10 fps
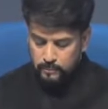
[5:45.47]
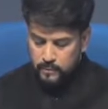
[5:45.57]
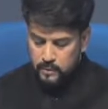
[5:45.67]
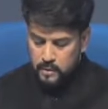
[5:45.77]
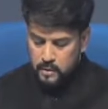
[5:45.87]

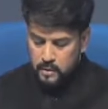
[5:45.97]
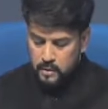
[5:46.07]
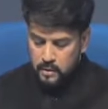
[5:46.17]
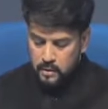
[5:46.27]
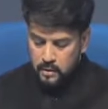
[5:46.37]

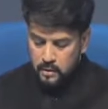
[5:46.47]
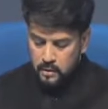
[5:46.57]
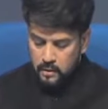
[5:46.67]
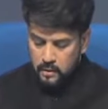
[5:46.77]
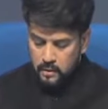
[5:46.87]

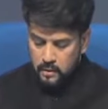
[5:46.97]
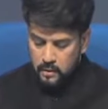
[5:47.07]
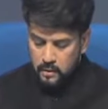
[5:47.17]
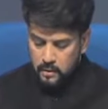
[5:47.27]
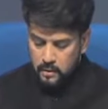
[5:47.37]

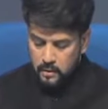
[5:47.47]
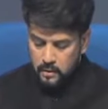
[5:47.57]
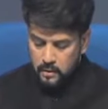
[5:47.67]
Nothing is said.